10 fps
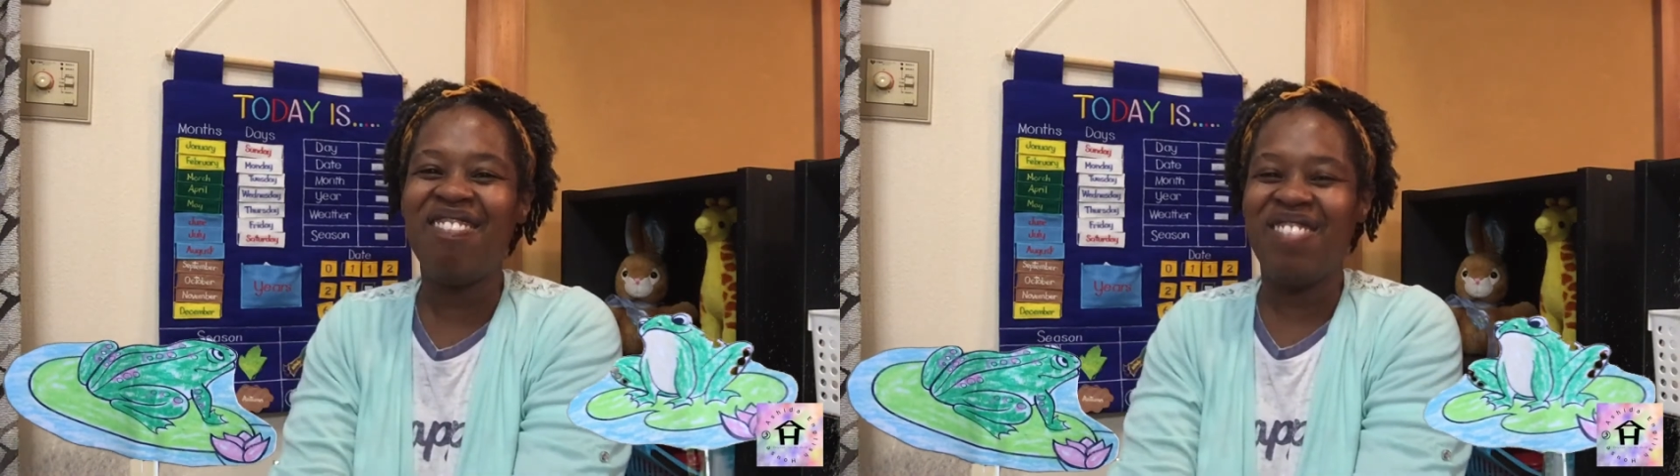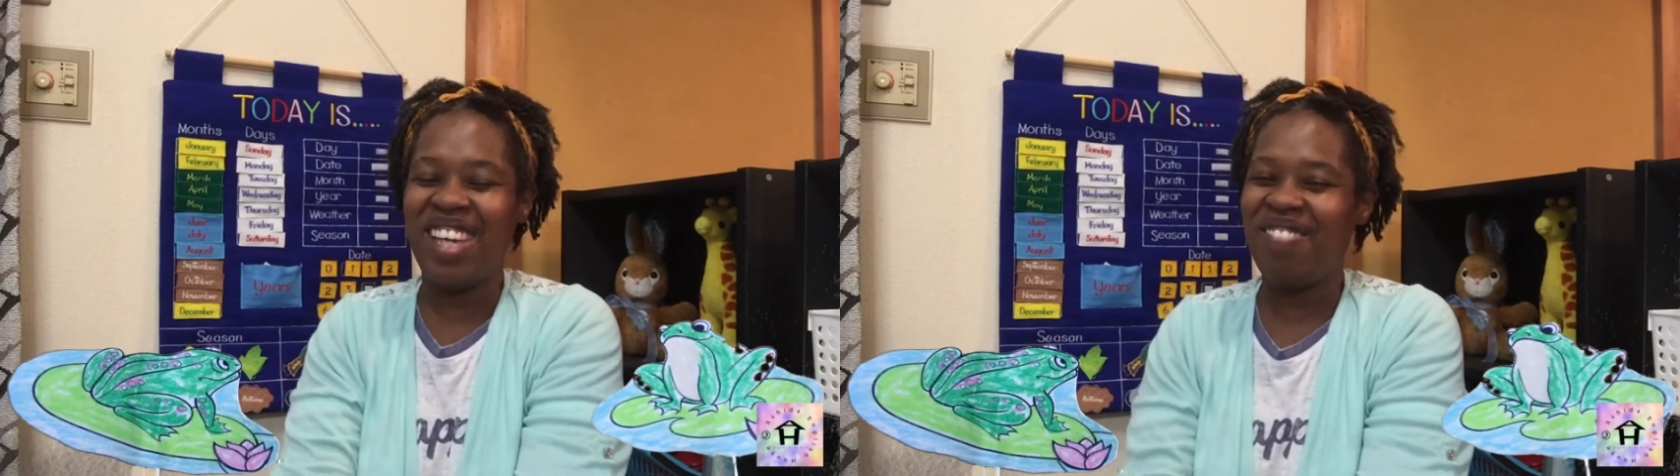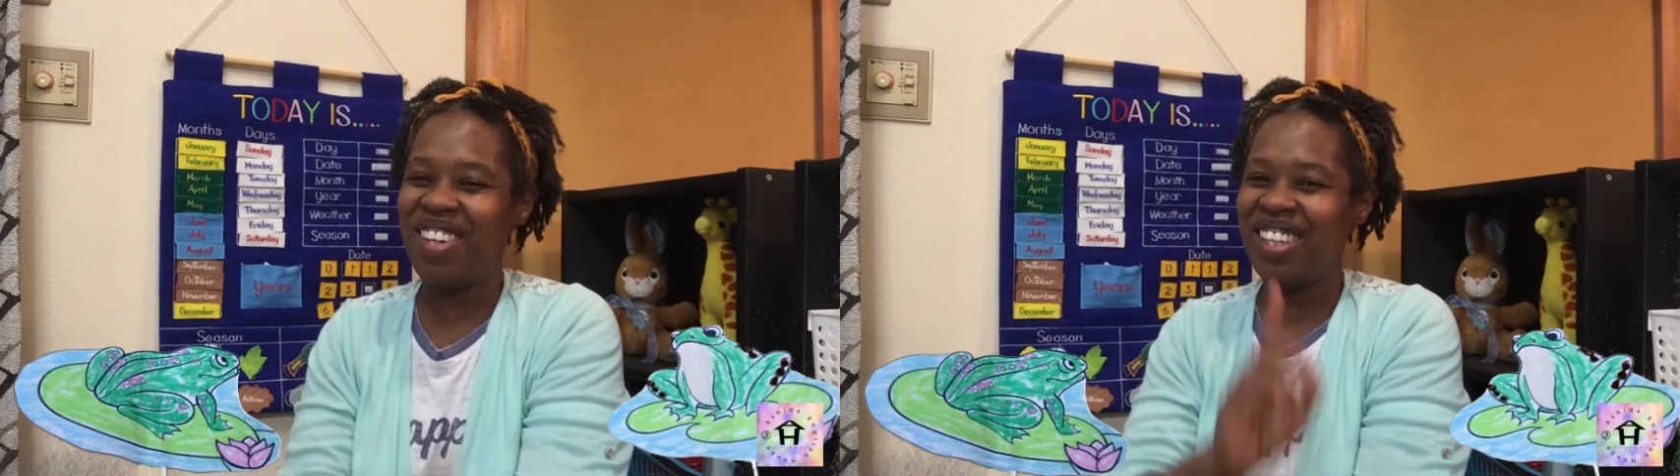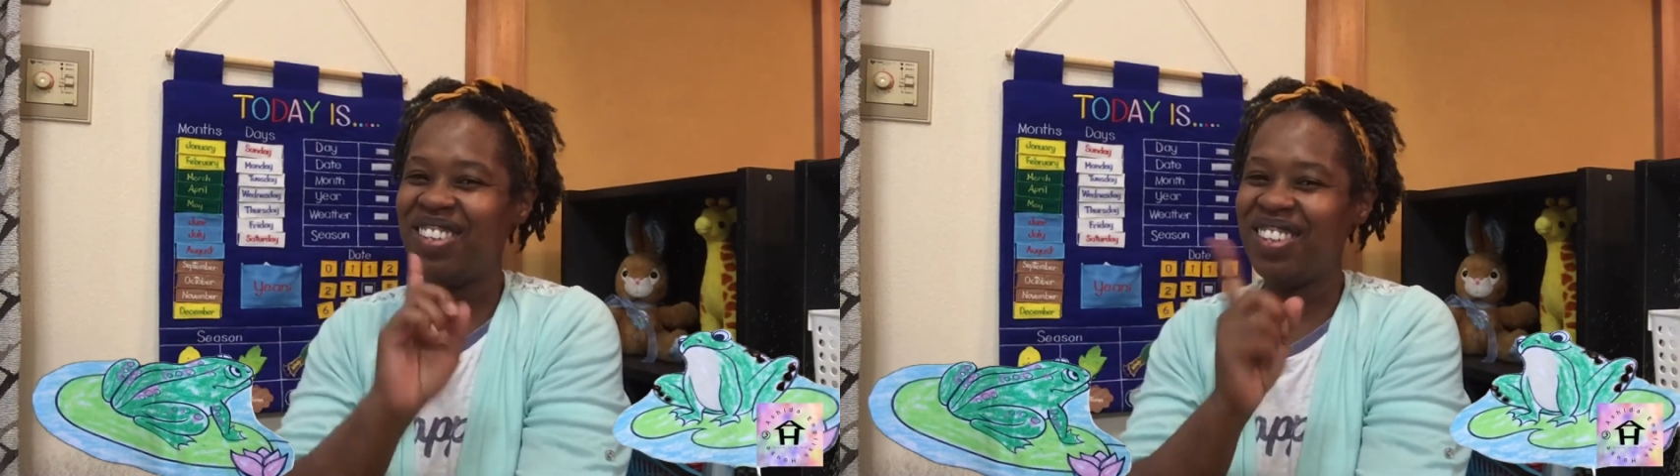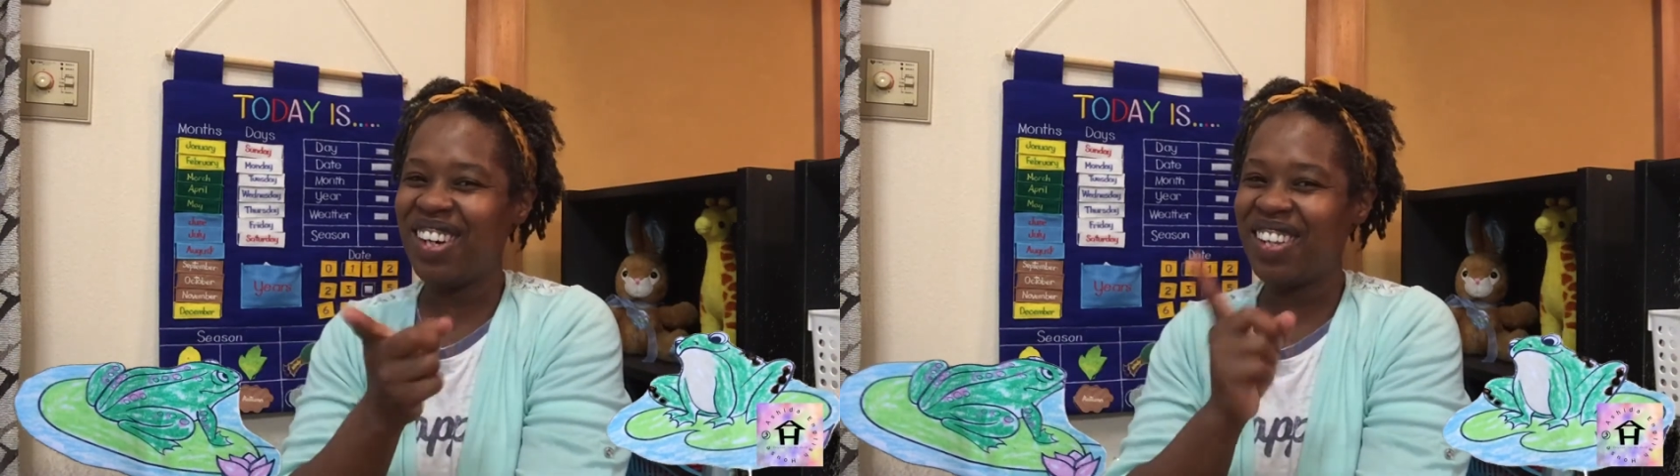Maybe
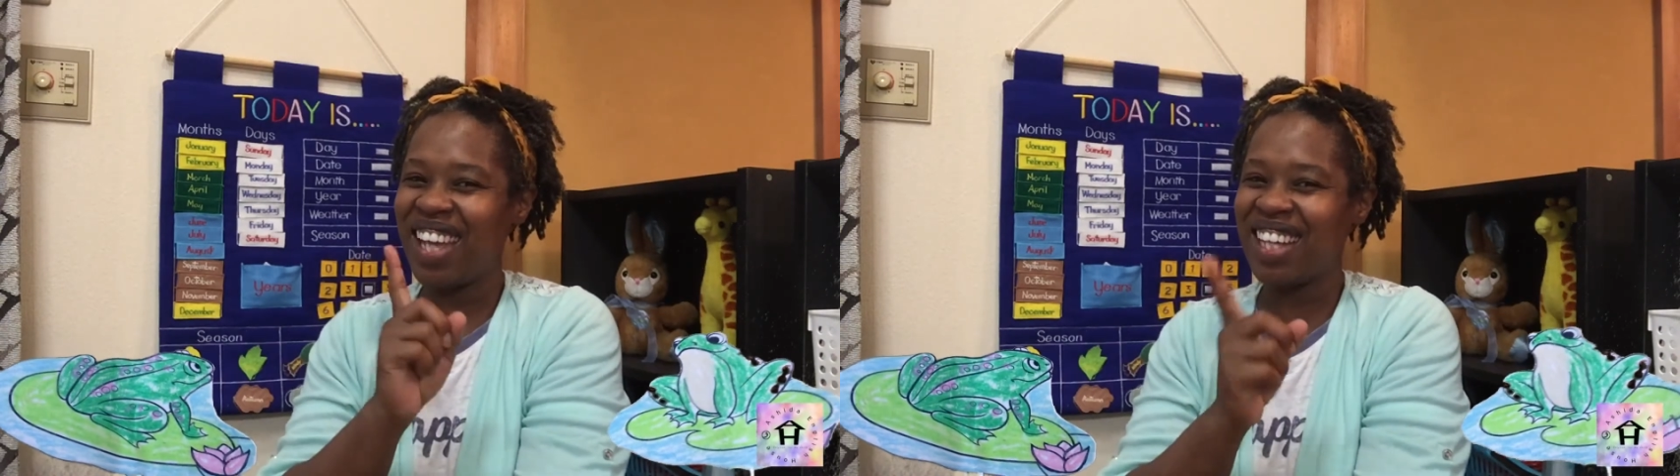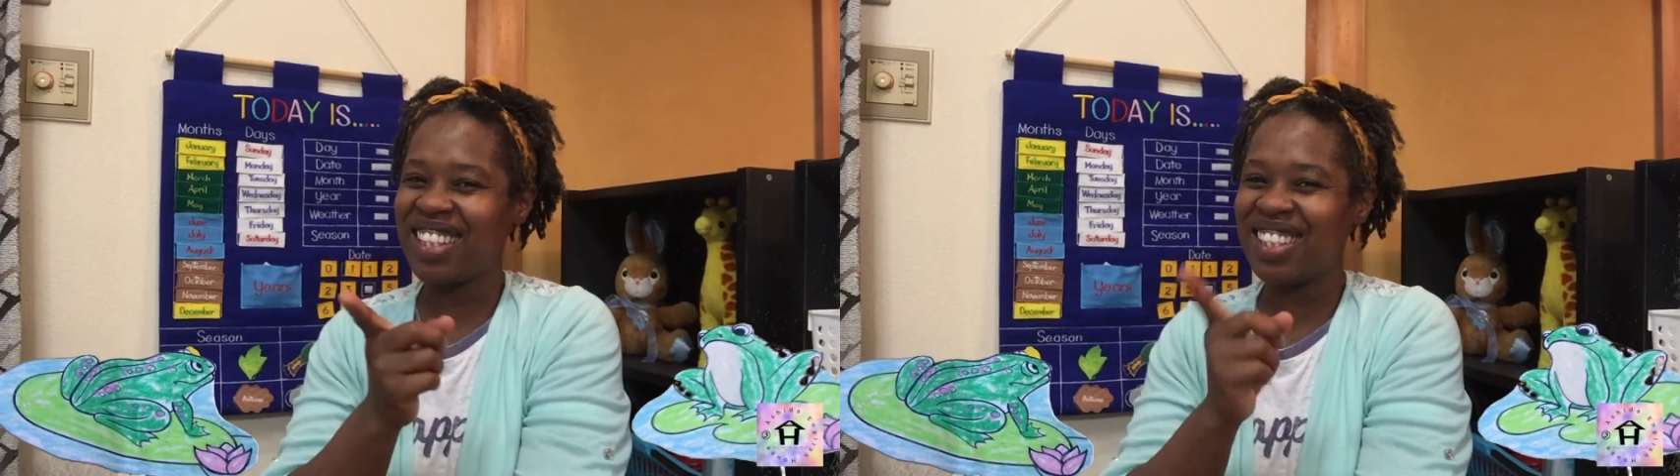you know that